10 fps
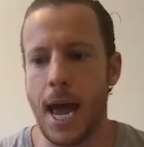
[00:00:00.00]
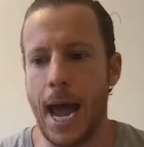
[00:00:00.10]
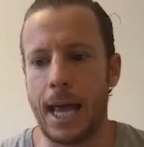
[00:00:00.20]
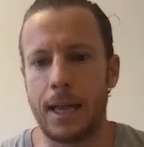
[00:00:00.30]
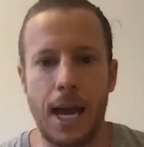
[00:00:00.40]

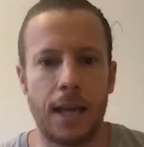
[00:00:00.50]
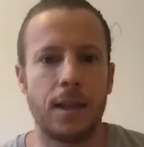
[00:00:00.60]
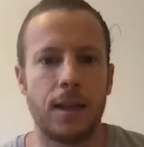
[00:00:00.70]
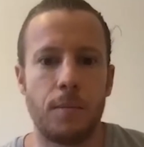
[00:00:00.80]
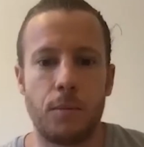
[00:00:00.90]
And
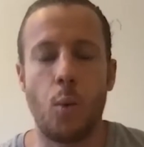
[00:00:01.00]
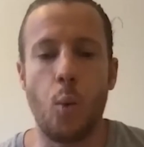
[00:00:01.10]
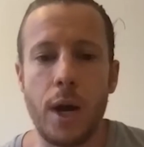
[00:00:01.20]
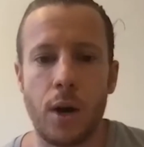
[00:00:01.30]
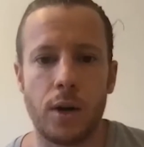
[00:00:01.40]
the
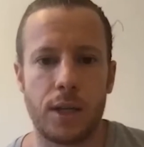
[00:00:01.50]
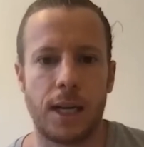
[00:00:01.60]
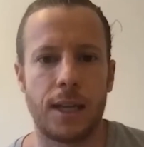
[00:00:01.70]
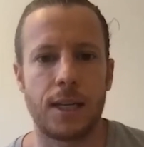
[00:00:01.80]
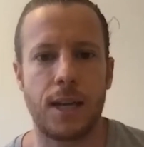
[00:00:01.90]
winners
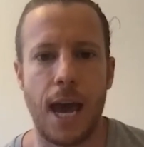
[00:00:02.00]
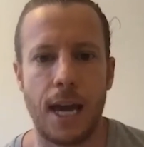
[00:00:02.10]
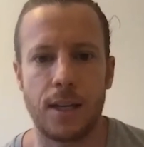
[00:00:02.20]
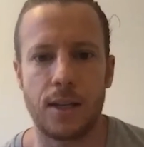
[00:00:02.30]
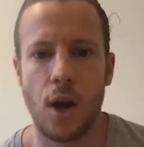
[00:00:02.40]
in this
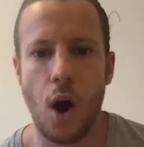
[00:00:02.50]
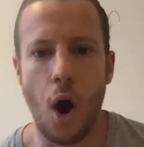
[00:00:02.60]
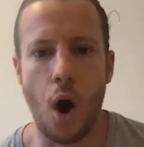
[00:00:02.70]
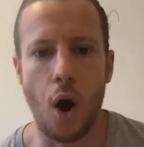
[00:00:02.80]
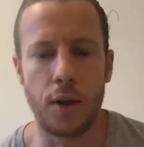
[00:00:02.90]
case
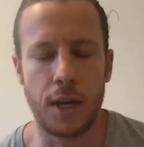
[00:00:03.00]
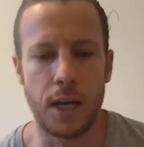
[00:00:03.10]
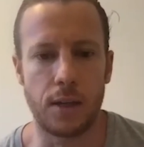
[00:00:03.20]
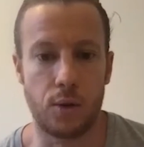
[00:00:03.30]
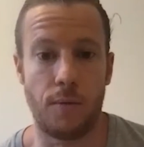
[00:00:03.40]
are
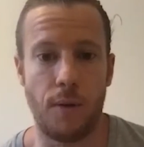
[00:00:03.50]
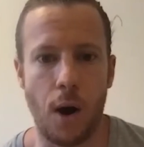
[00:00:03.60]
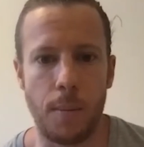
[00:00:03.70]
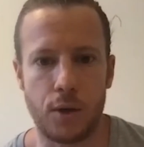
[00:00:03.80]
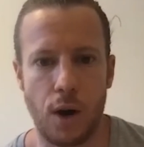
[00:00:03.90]
the sort of
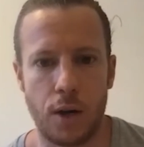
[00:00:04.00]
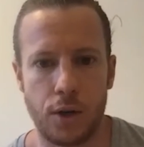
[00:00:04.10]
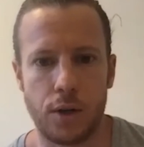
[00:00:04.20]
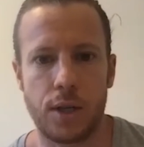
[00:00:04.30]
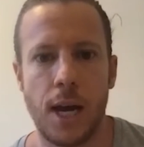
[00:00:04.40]

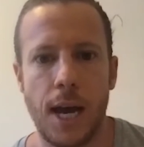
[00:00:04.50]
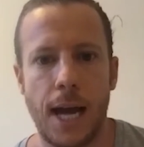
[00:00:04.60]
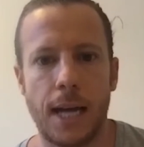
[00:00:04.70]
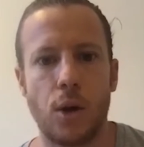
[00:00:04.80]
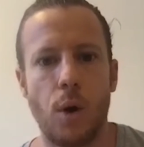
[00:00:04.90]
arbitrageurs.
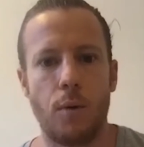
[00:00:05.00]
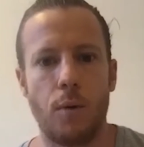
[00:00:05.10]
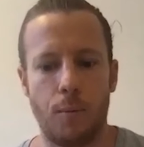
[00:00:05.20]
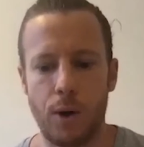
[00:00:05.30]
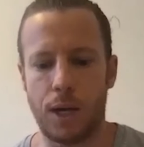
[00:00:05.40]
And so
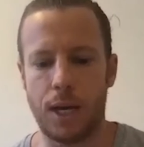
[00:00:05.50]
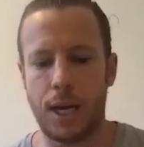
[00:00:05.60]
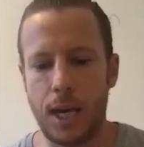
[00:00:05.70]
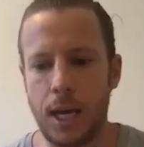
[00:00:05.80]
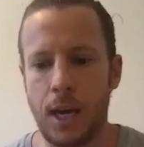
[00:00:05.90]
a real
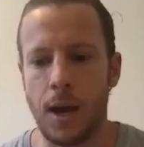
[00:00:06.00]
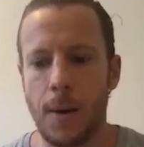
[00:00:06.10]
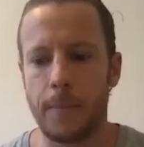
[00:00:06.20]
key